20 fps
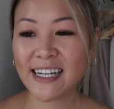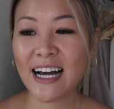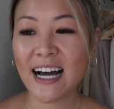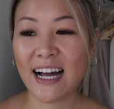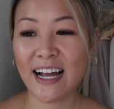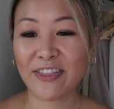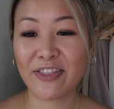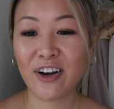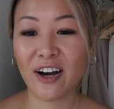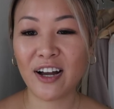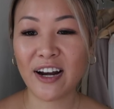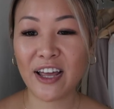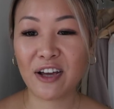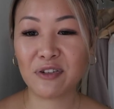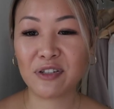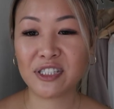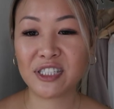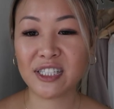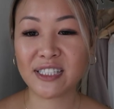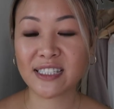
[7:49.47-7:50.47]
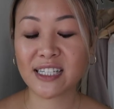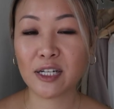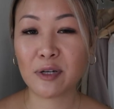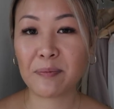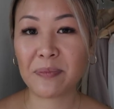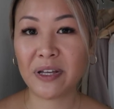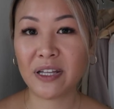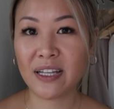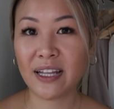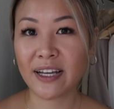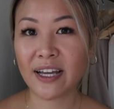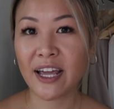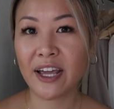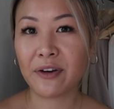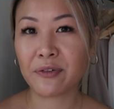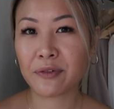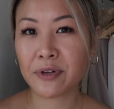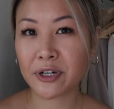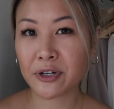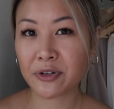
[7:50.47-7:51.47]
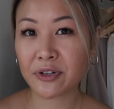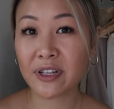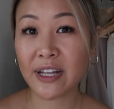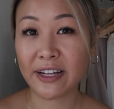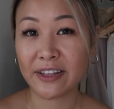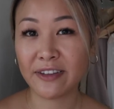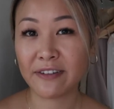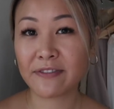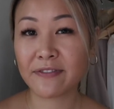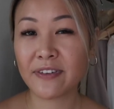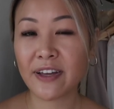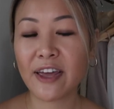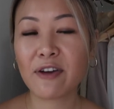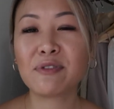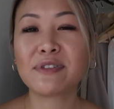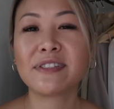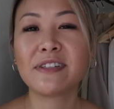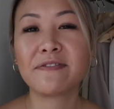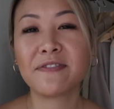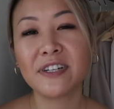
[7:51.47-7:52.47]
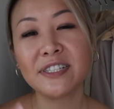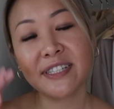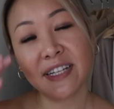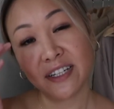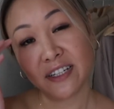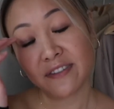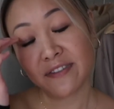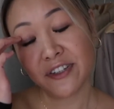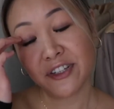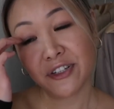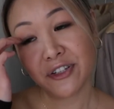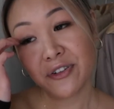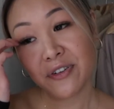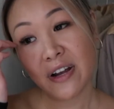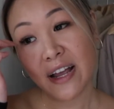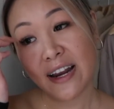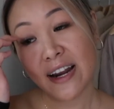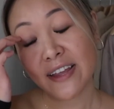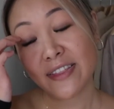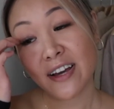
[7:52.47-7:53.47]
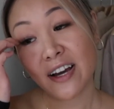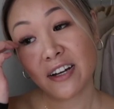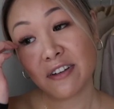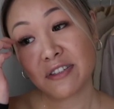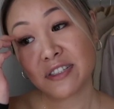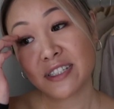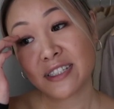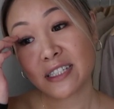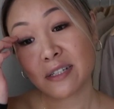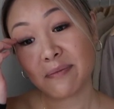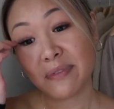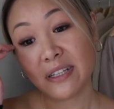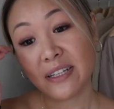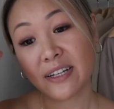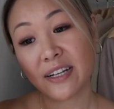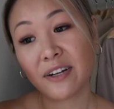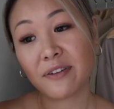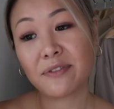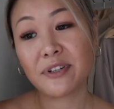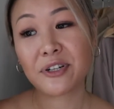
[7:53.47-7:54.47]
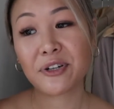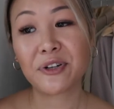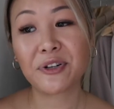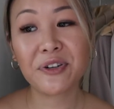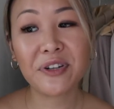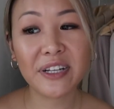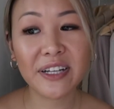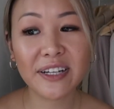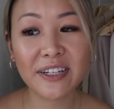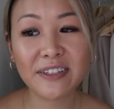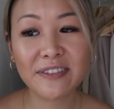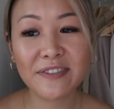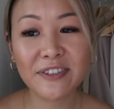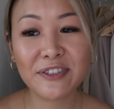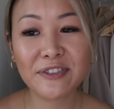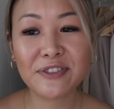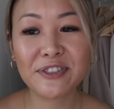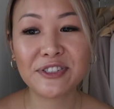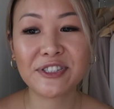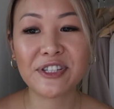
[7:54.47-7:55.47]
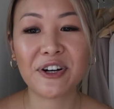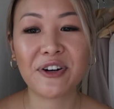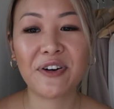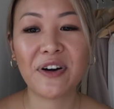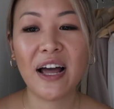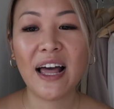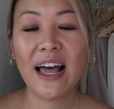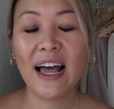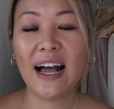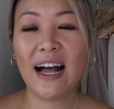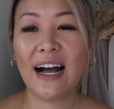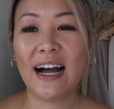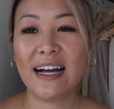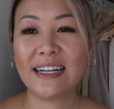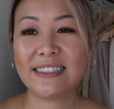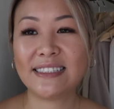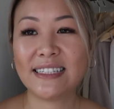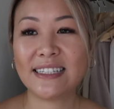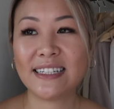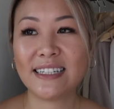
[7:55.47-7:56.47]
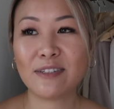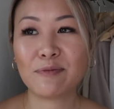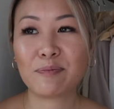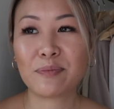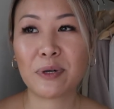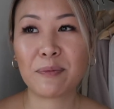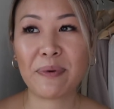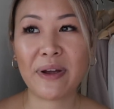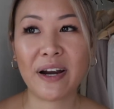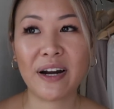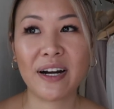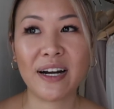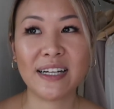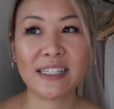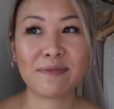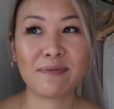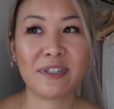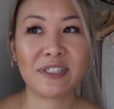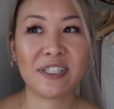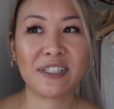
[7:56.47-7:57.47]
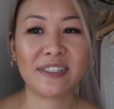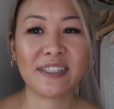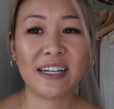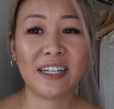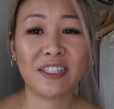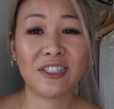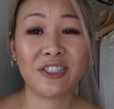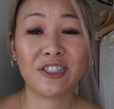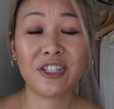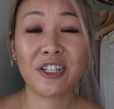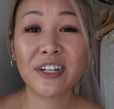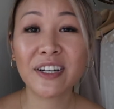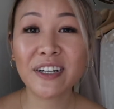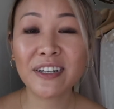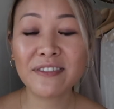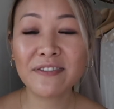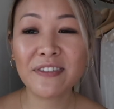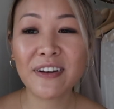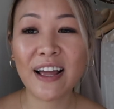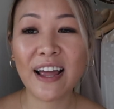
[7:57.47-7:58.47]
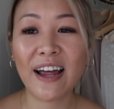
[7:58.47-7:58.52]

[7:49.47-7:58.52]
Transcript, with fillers: I thought it was just gonna be like it was the first interview, and I thought it was just gonna be like a recruiting interview, so I didn't prepare as much as I should have.